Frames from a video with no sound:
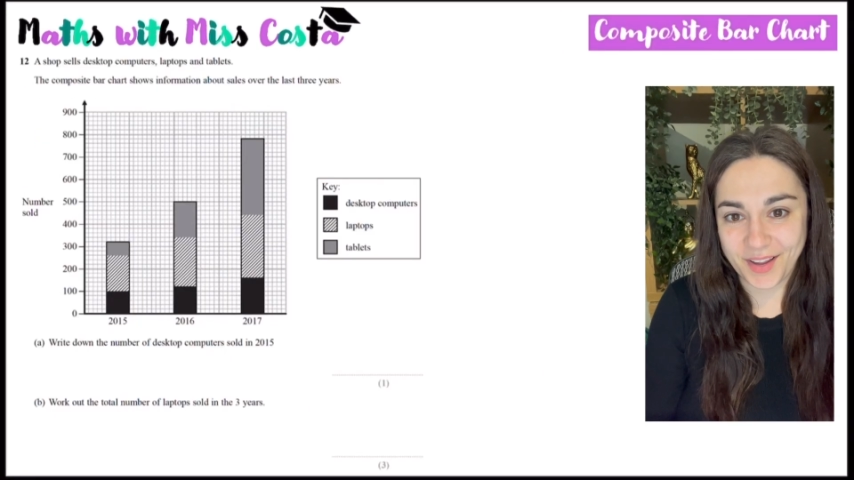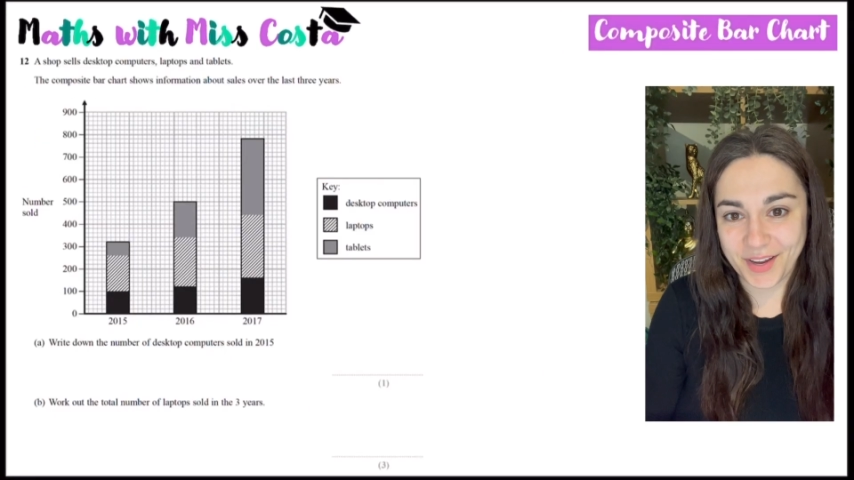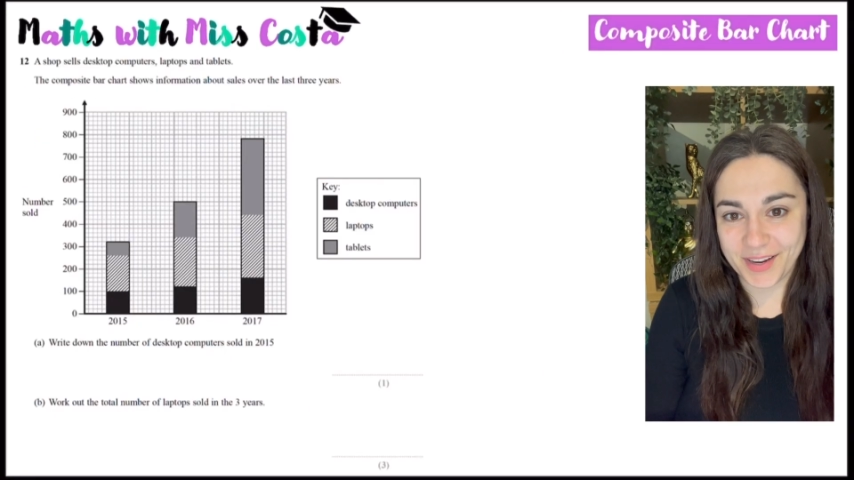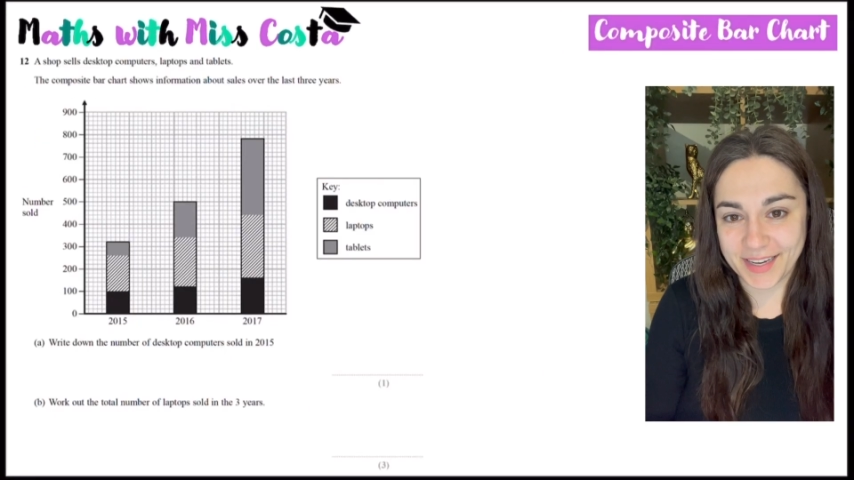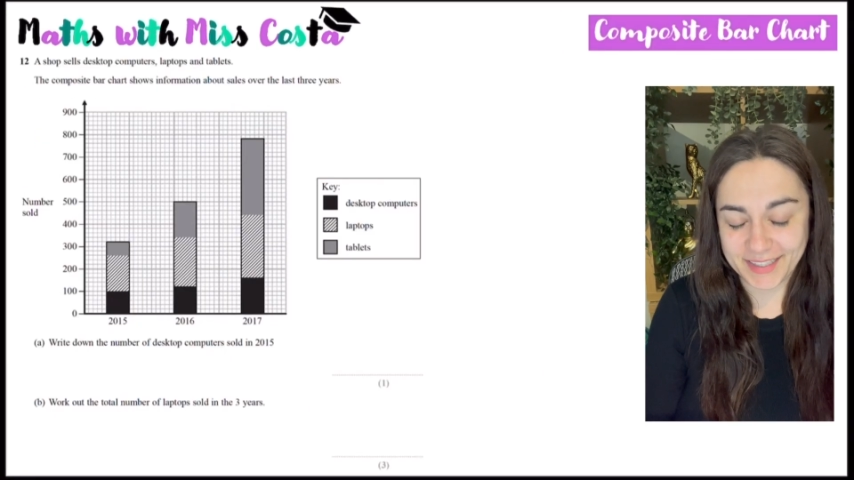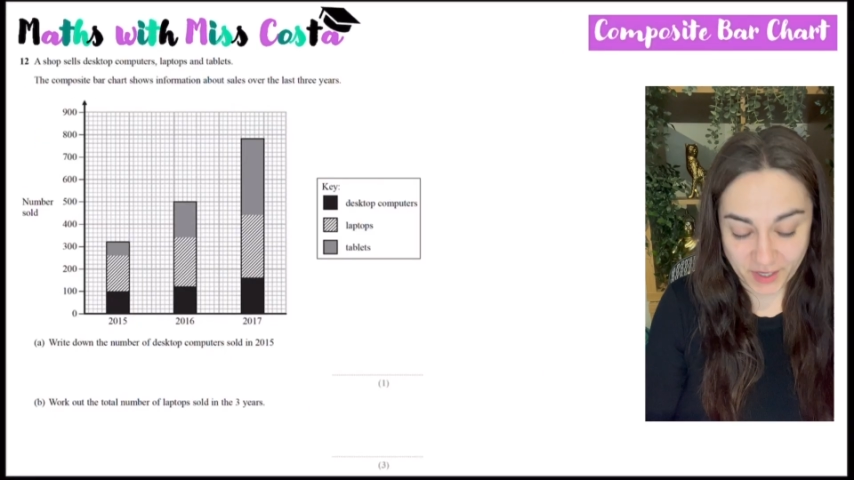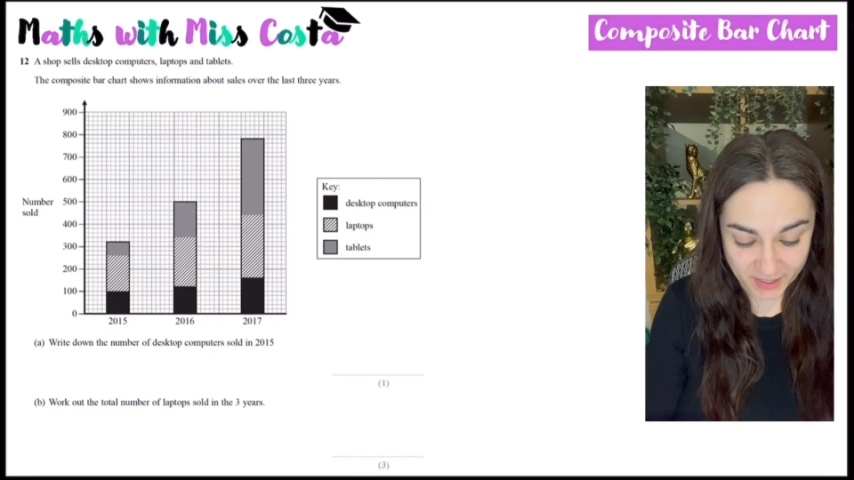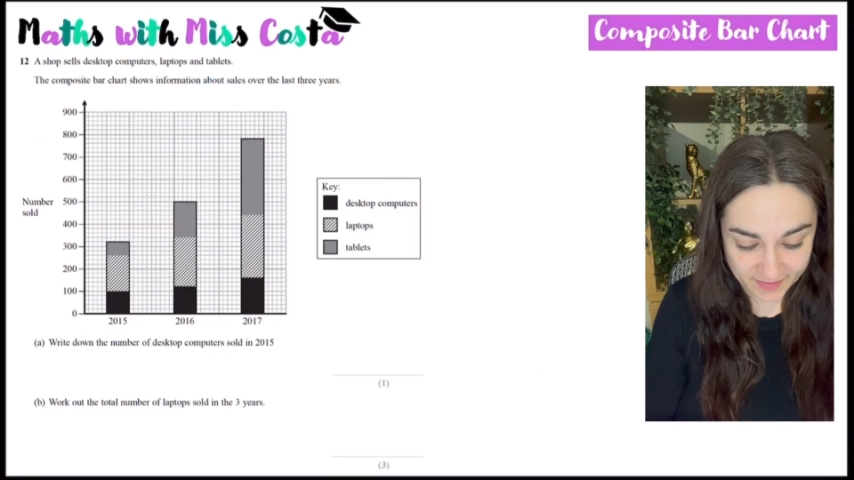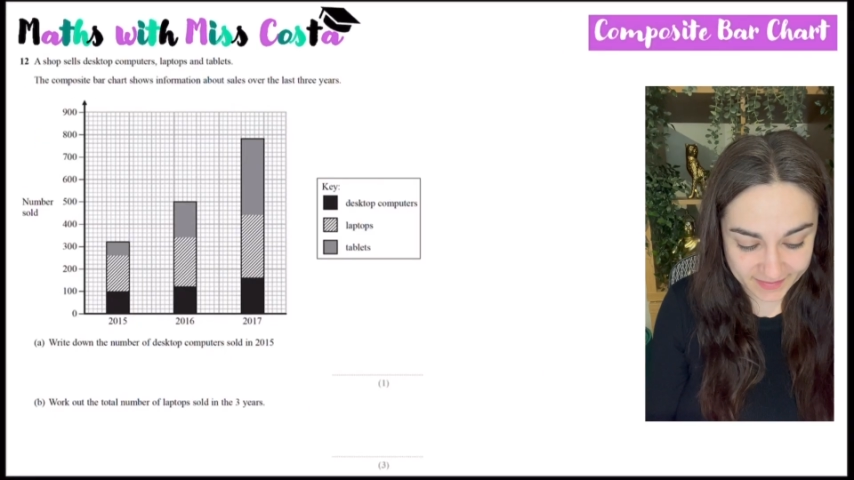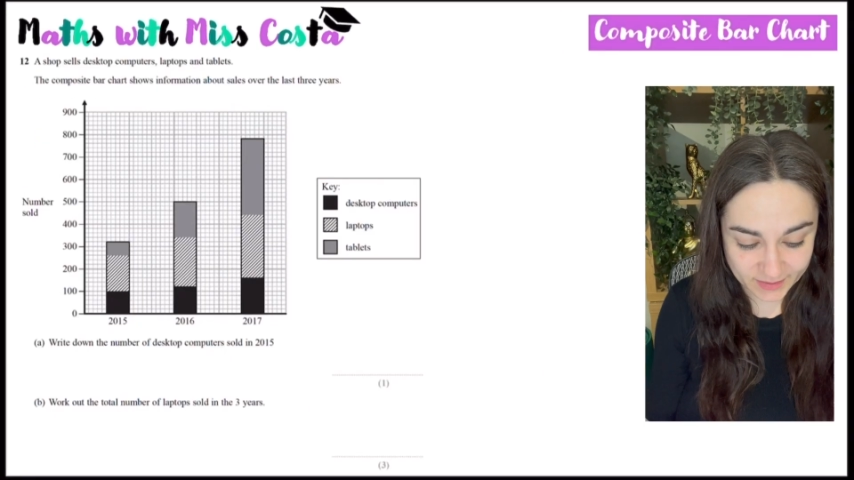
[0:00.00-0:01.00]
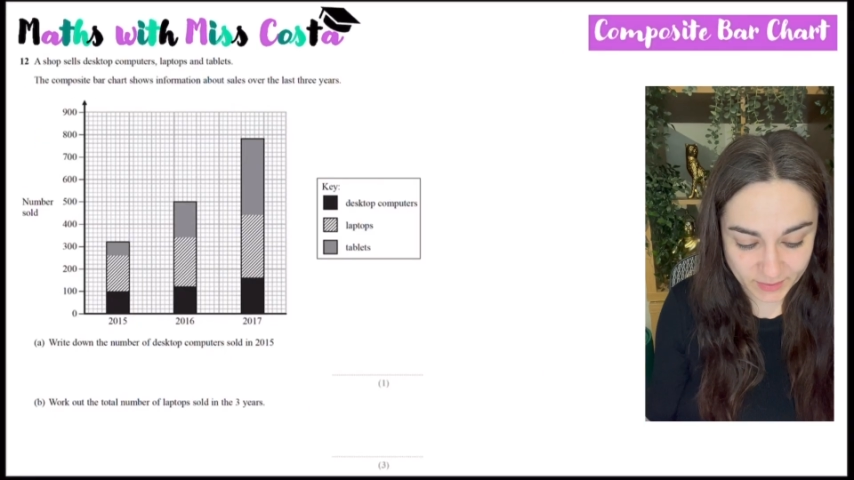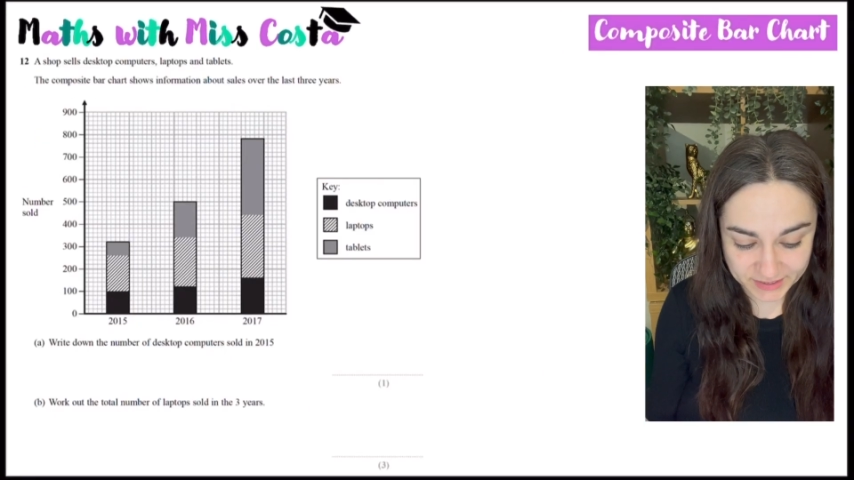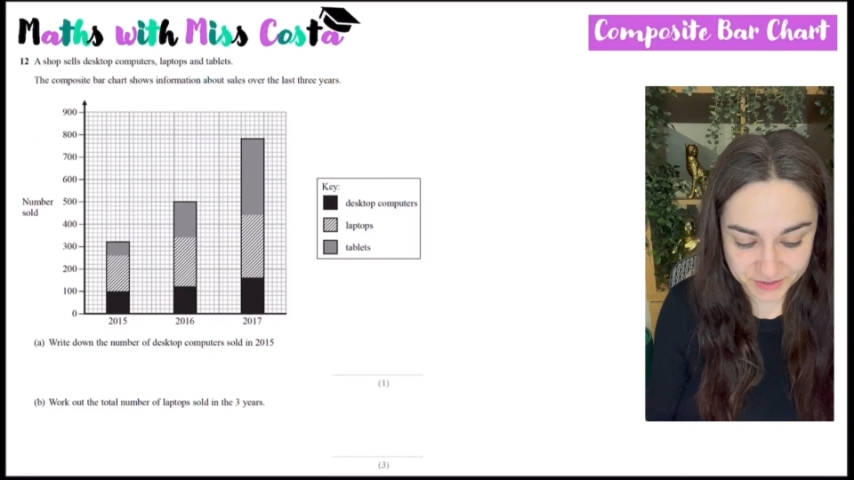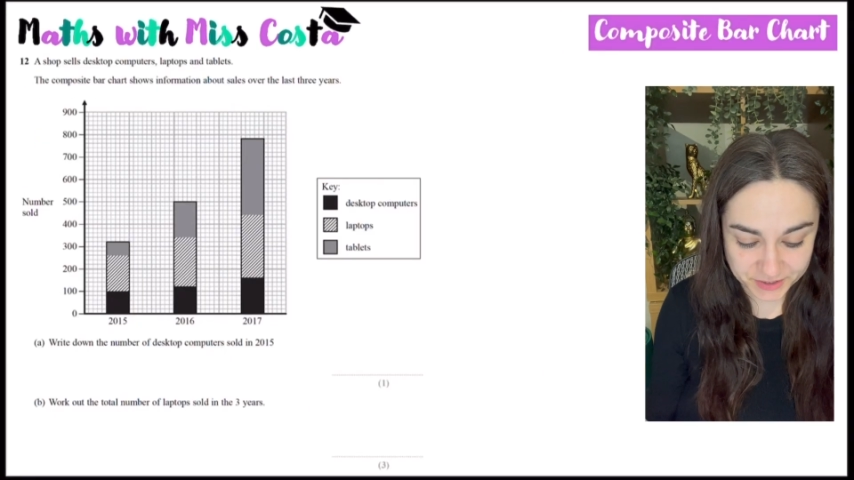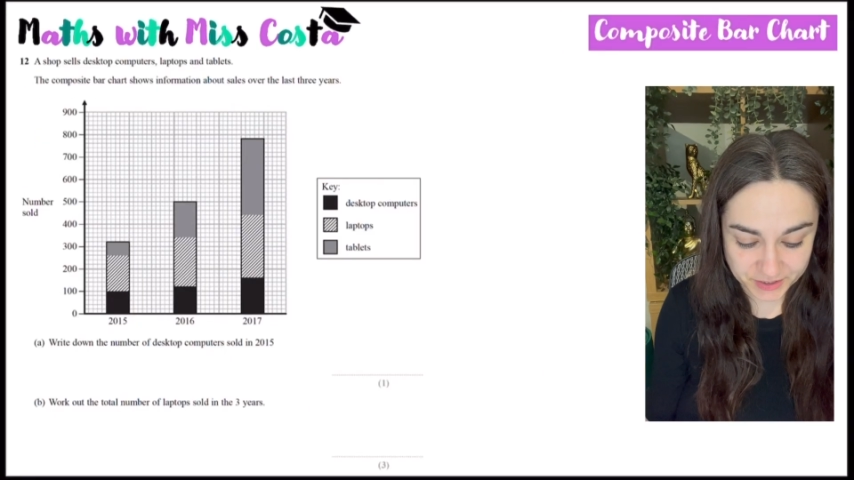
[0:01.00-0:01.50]
Okay, so in this
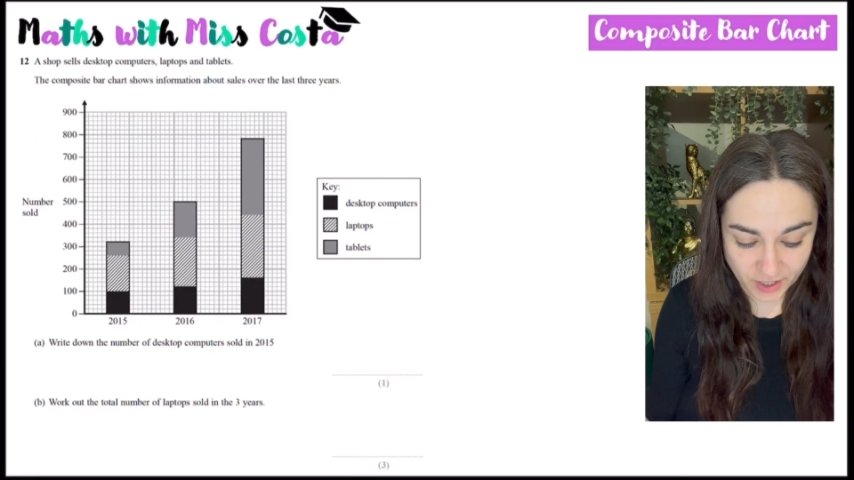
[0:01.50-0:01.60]
question,